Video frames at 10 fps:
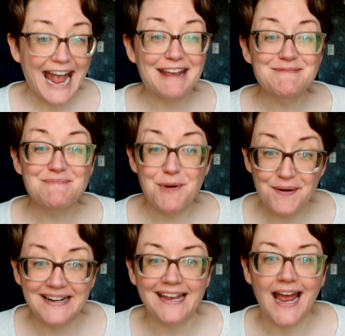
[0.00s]
and
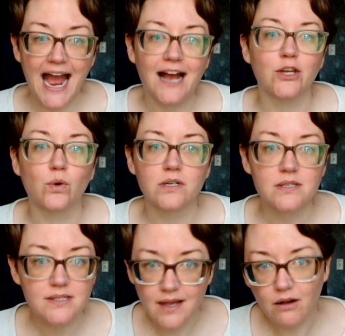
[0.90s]
point it at
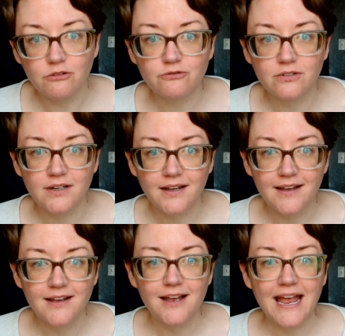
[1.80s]
yourself.
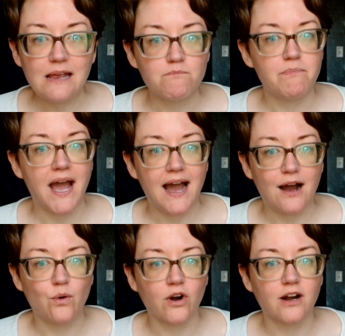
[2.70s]

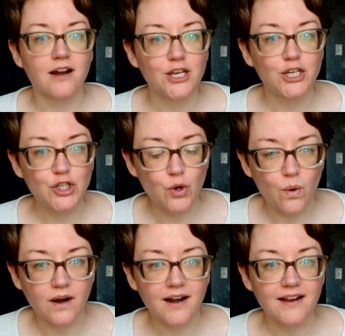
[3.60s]
Empower
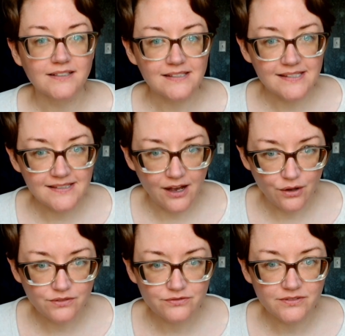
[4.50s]

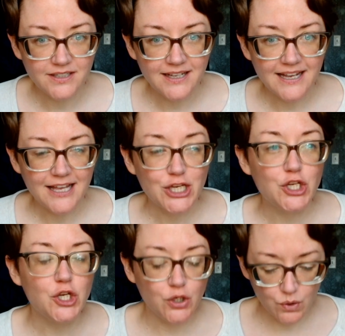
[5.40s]
yourself.
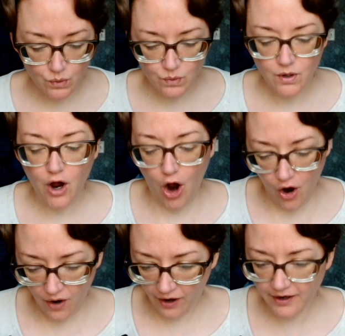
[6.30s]
You
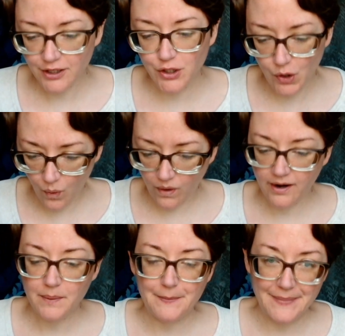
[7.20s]
are
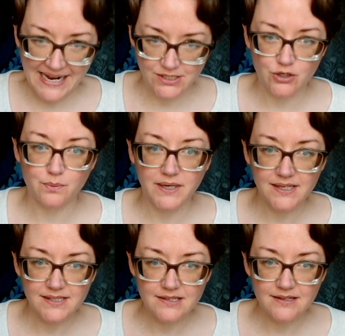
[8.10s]
your
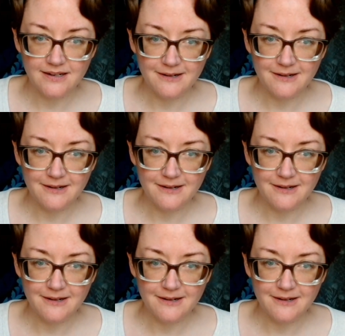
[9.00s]
masterpiece.